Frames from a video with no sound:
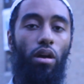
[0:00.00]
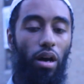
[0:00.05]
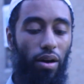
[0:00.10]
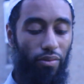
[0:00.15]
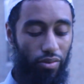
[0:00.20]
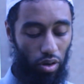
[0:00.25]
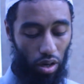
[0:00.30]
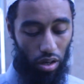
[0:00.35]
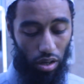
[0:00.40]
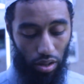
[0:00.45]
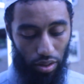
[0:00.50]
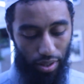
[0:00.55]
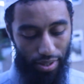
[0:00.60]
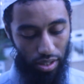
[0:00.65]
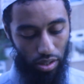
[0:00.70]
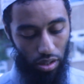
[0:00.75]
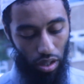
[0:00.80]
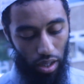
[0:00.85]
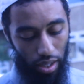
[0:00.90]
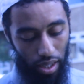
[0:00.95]
I've got another
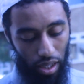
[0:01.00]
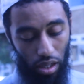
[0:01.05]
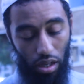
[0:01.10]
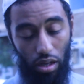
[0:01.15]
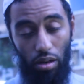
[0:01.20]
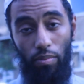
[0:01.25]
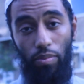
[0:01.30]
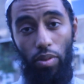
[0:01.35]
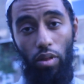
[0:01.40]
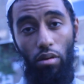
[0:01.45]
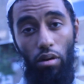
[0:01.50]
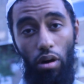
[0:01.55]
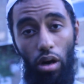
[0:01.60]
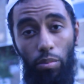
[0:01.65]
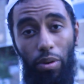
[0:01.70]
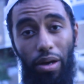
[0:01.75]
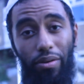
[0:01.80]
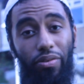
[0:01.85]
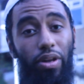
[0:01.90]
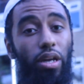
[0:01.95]
scar here on
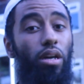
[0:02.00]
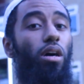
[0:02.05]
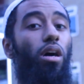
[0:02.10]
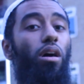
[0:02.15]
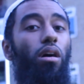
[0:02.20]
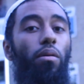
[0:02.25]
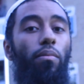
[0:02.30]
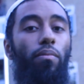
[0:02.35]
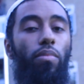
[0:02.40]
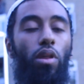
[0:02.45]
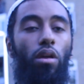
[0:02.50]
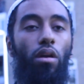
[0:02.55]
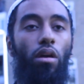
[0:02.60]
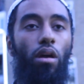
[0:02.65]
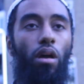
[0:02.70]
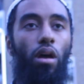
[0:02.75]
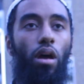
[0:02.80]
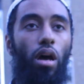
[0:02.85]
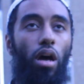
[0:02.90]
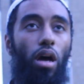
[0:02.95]
my finger,
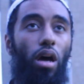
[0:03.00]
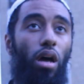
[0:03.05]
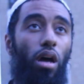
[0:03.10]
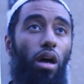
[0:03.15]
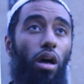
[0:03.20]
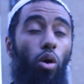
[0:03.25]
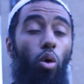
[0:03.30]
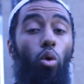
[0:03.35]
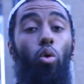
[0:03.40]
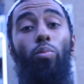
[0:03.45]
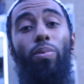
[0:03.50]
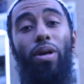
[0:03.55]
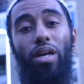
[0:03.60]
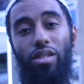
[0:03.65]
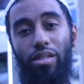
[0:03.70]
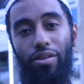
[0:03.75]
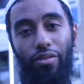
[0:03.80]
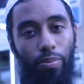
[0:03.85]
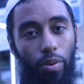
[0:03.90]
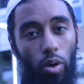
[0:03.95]
all
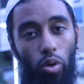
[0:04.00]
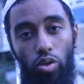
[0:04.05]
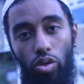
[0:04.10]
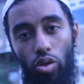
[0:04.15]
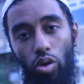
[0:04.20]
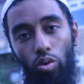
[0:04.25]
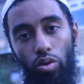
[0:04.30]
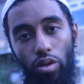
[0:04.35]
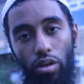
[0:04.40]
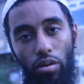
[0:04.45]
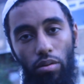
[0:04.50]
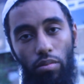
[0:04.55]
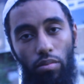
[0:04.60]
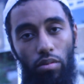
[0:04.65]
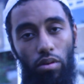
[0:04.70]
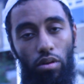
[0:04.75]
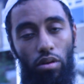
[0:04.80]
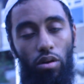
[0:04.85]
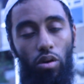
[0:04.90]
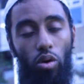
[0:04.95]
because of a postcode.
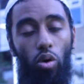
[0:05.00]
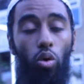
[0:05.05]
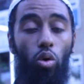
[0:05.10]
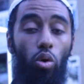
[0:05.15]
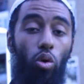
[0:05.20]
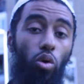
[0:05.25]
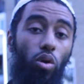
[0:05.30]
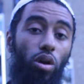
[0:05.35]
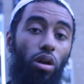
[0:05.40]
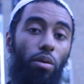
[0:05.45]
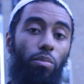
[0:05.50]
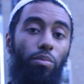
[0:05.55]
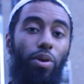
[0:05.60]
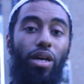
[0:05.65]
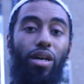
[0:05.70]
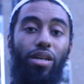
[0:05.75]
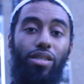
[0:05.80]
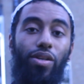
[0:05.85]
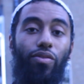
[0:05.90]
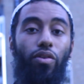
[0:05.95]
All
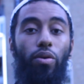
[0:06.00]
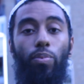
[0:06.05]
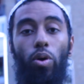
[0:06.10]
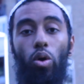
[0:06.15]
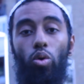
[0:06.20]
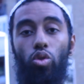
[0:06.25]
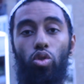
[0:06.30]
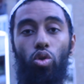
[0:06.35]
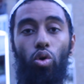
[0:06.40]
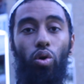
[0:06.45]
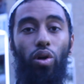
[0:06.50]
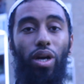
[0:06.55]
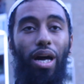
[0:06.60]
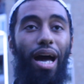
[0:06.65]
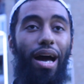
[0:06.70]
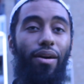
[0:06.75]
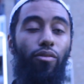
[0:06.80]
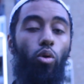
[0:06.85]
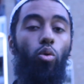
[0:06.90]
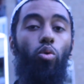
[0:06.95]
because of a postcode. I
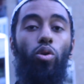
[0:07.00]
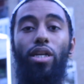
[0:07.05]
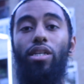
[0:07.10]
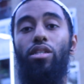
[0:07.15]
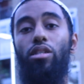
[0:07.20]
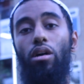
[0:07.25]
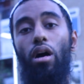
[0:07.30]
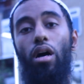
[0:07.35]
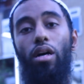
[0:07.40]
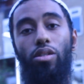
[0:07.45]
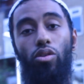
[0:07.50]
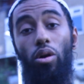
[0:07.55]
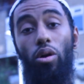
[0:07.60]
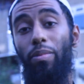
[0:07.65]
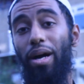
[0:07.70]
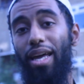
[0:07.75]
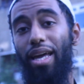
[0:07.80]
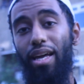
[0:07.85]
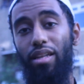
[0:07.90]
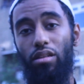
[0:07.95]
have all these scars on
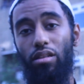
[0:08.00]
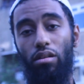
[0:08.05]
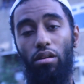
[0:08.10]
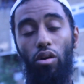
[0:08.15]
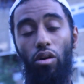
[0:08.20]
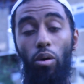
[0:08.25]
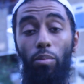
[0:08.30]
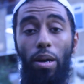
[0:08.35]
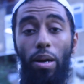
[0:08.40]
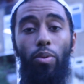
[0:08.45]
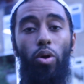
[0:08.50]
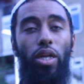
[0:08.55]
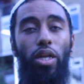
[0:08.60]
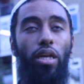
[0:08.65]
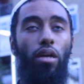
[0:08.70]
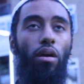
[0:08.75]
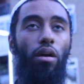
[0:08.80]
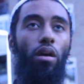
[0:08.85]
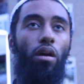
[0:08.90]
my head, on my body.